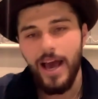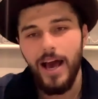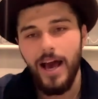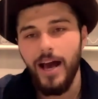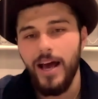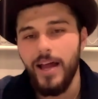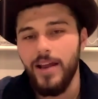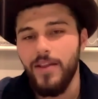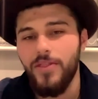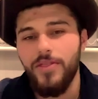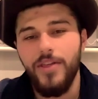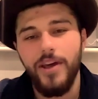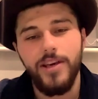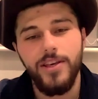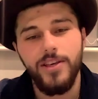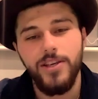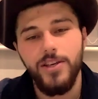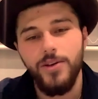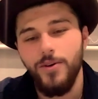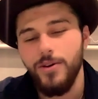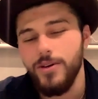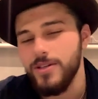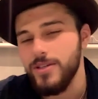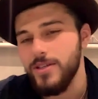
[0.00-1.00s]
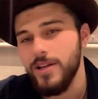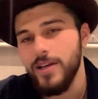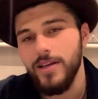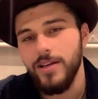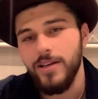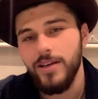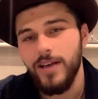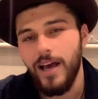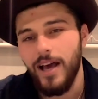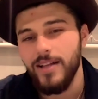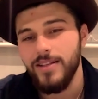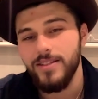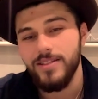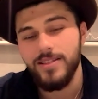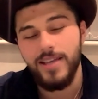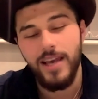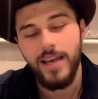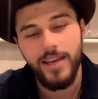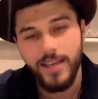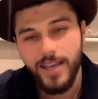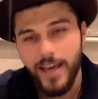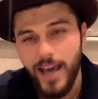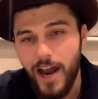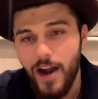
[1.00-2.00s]
And thank you, honestly, and
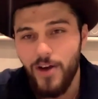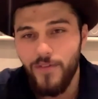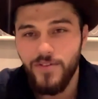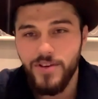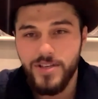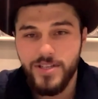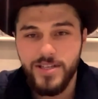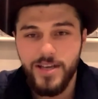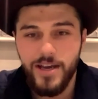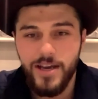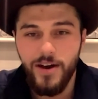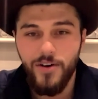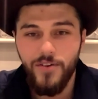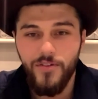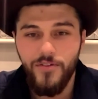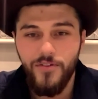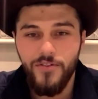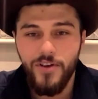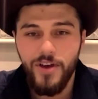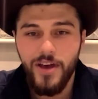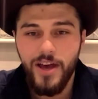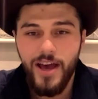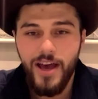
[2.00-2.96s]
take care of yourself.